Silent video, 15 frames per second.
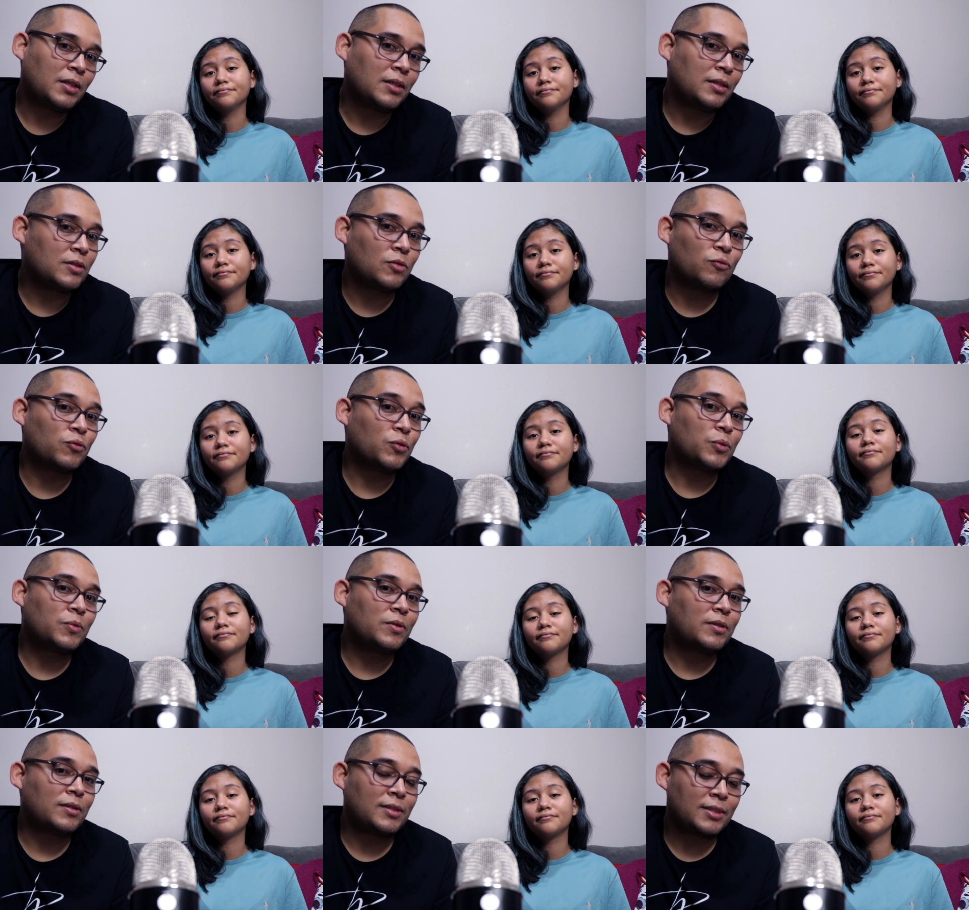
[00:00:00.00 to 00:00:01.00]
Speaker 1: It's a route.
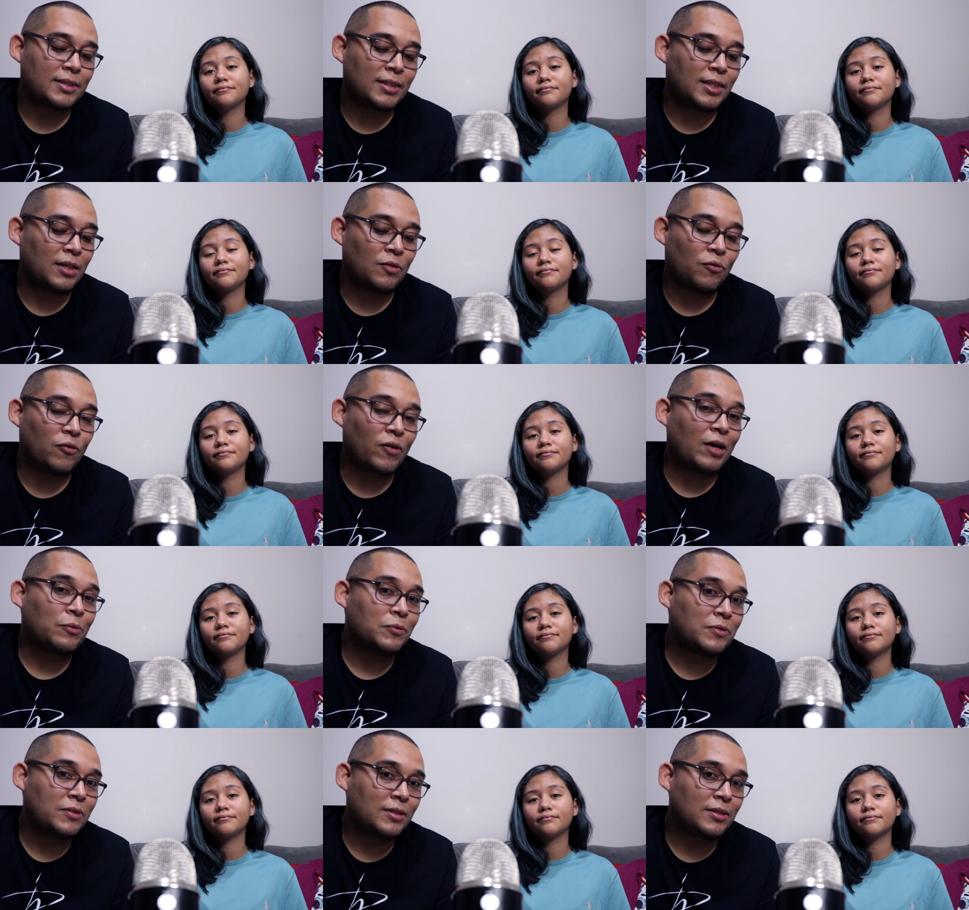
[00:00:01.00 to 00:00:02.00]
It's not a
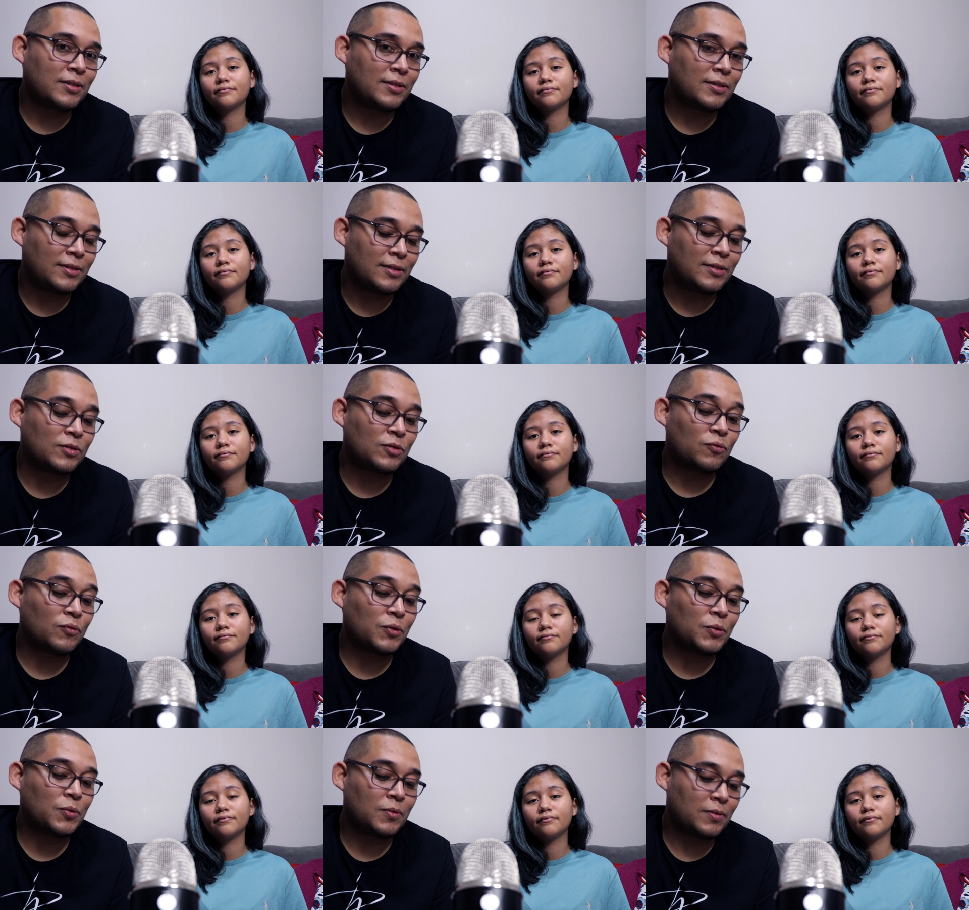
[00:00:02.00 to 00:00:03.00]
route. It's a
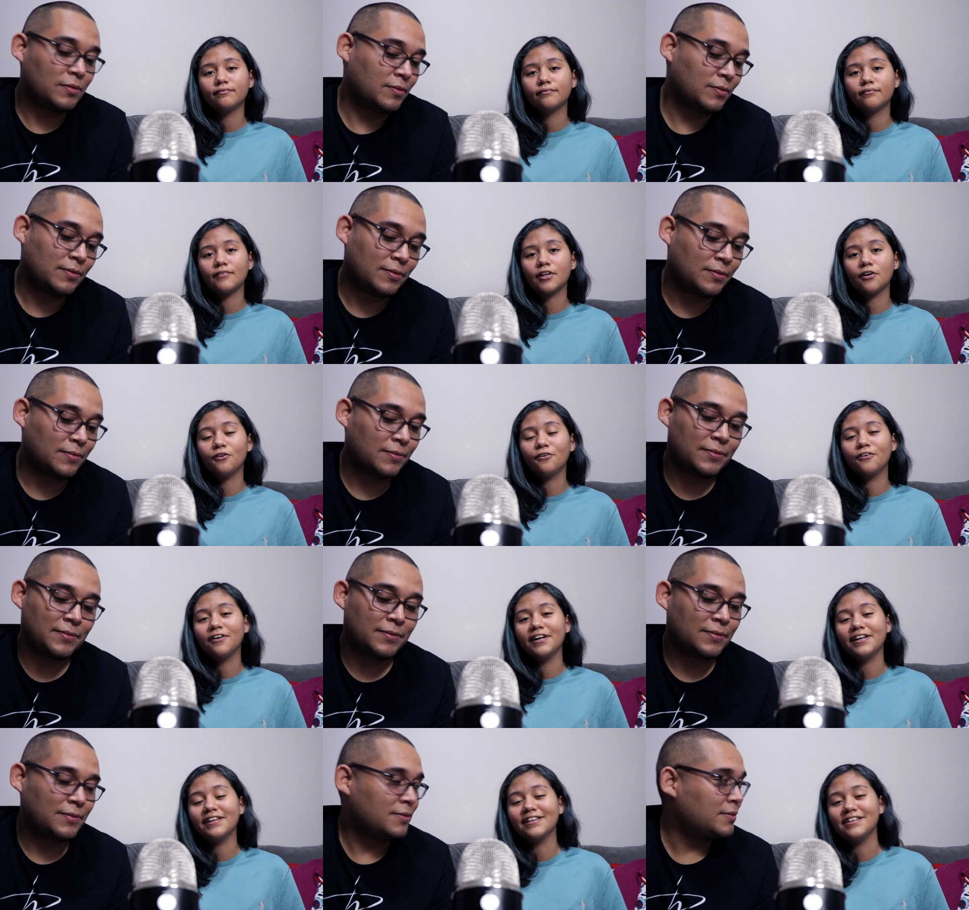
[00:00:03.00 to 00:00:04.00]
route.
Speaker 2: Or
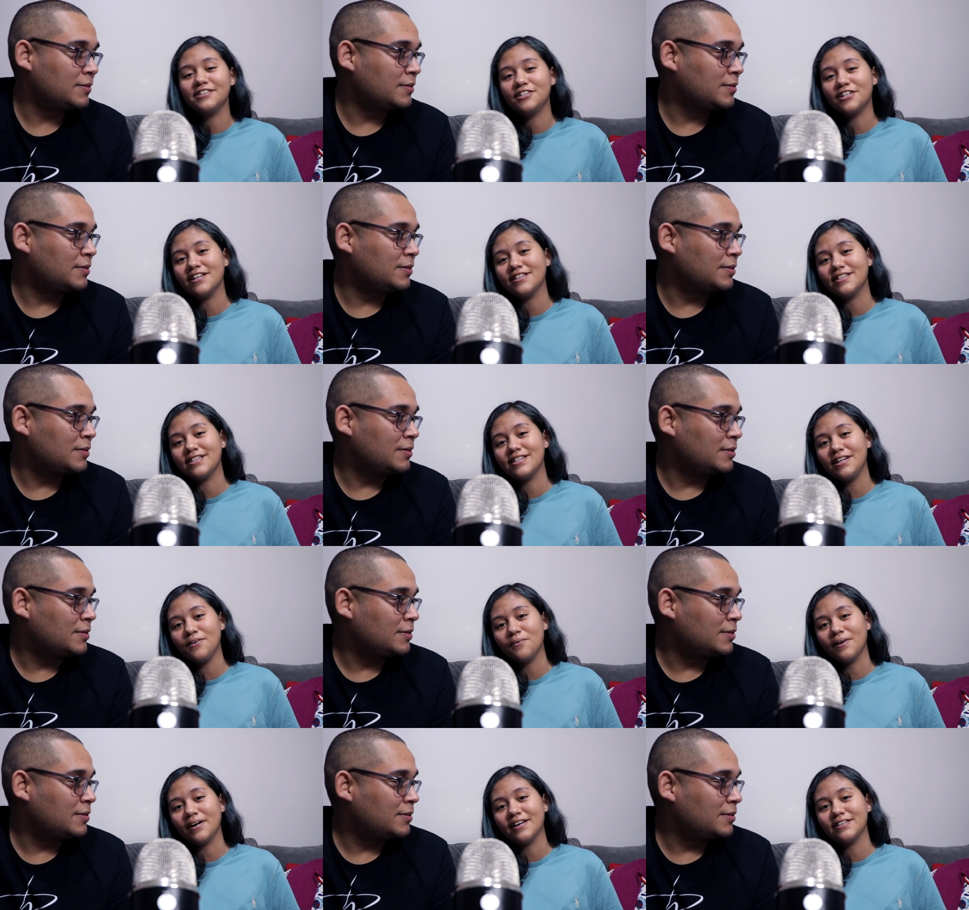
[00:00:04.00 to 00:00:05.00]
in the Gen Z
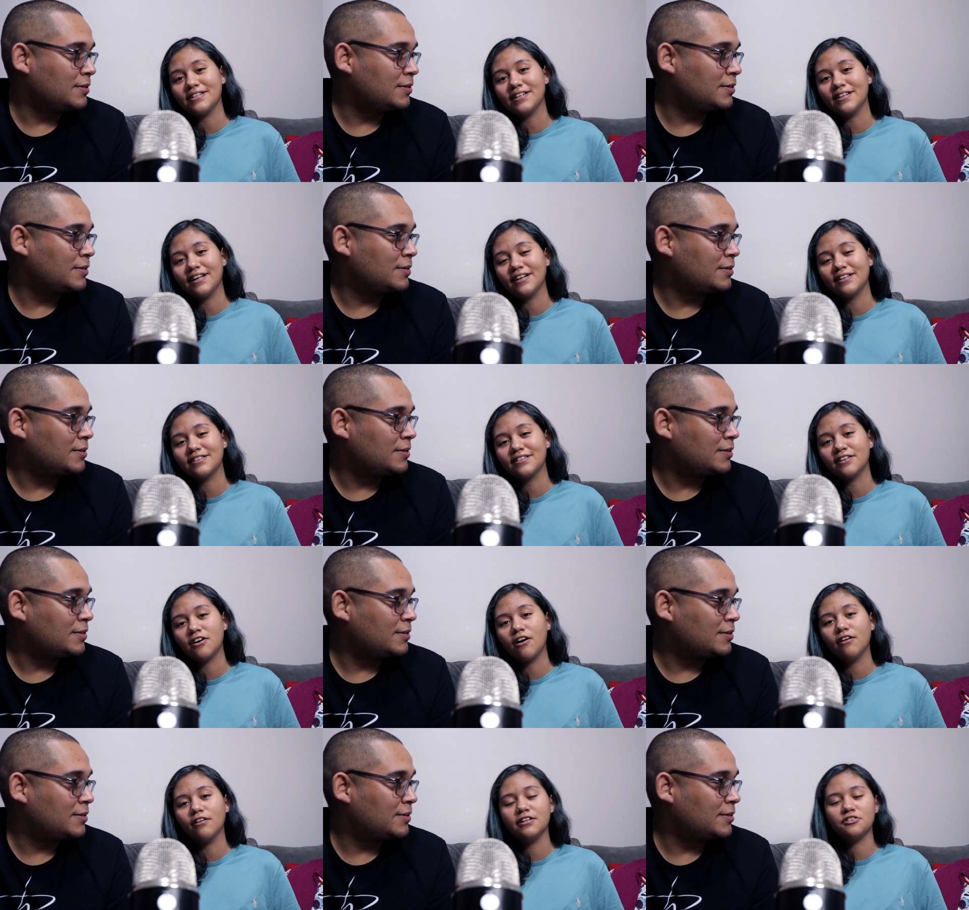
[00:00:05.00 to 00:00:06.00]
way, as he likes to
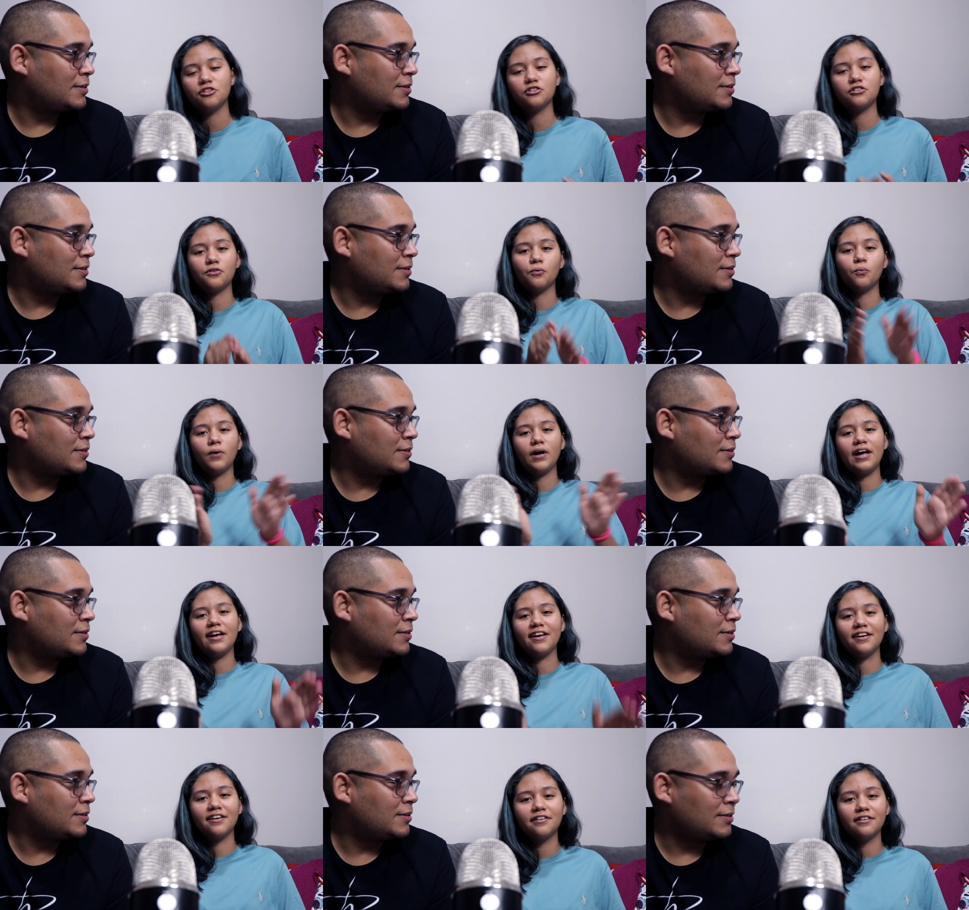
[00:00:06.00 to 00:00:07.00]
call it, it's just a
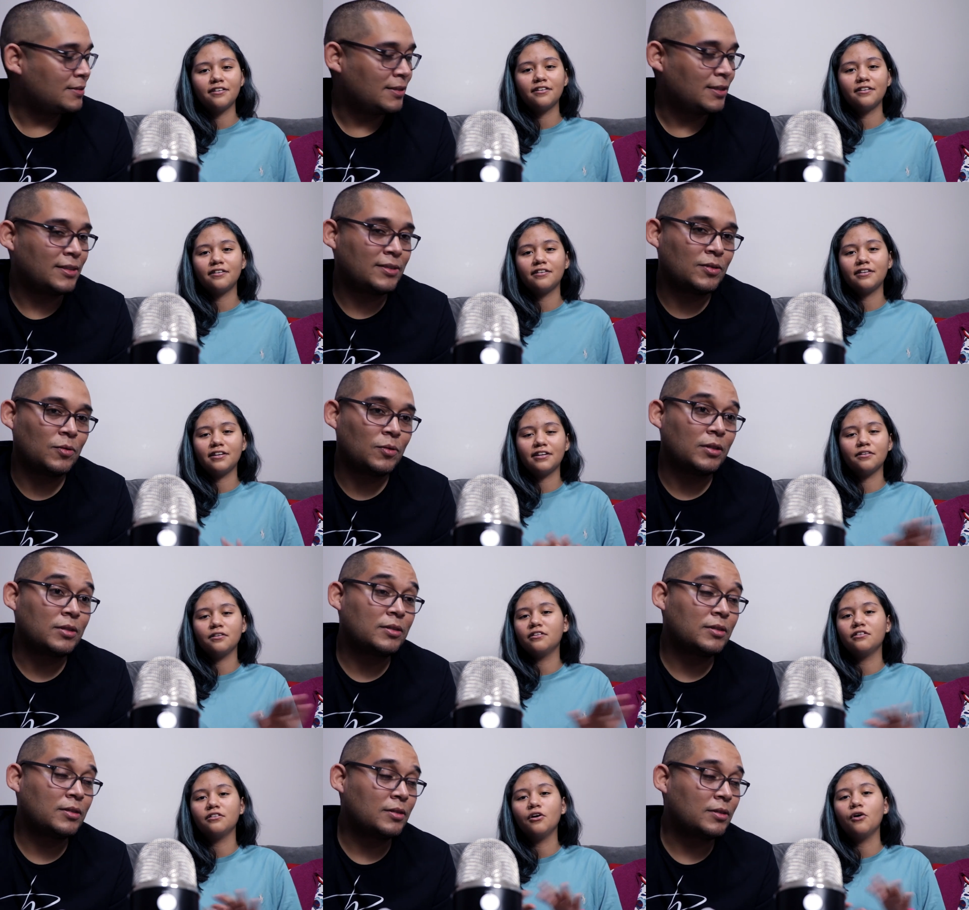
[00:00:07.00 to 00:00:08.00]
way.
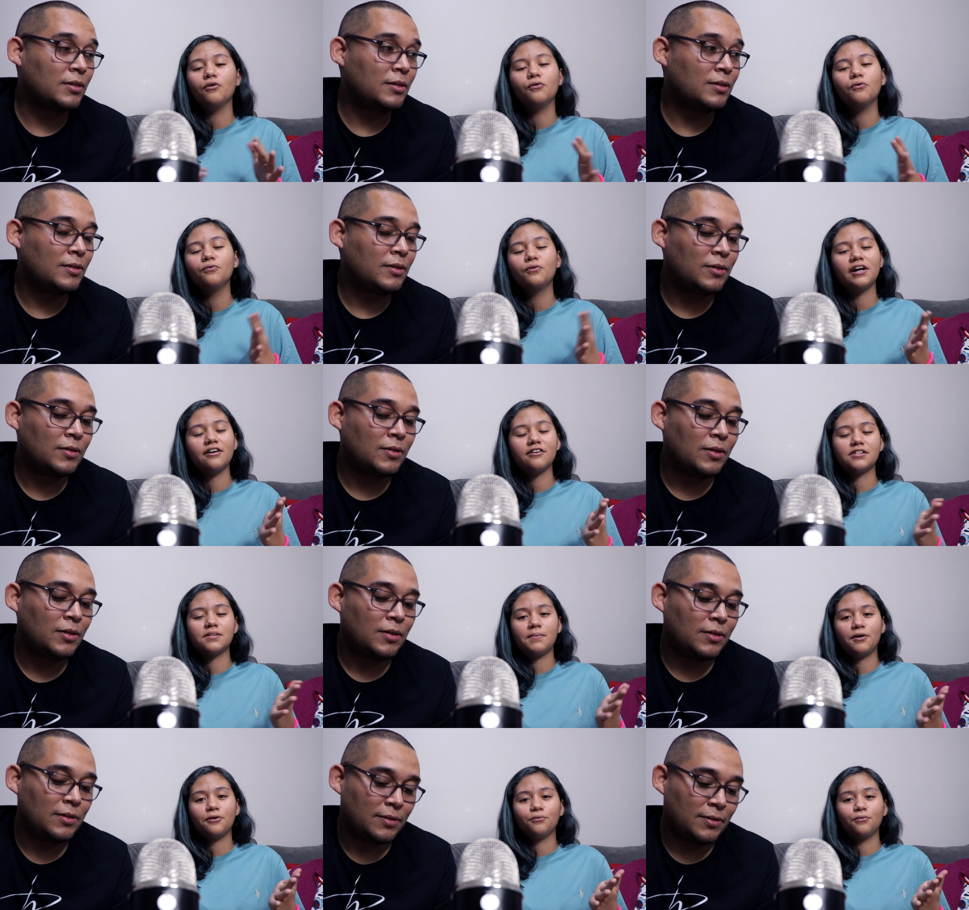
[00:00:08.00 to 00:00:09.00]
It's no, who cares
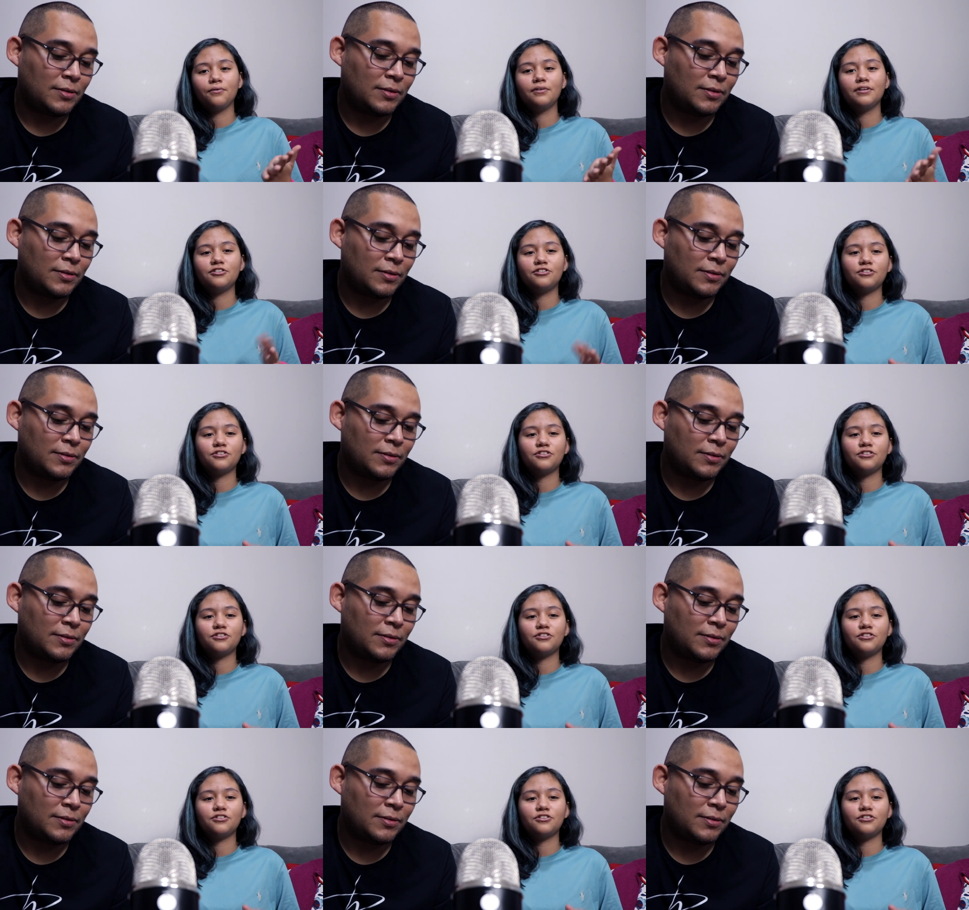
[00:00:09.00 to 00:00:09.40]
about route? It's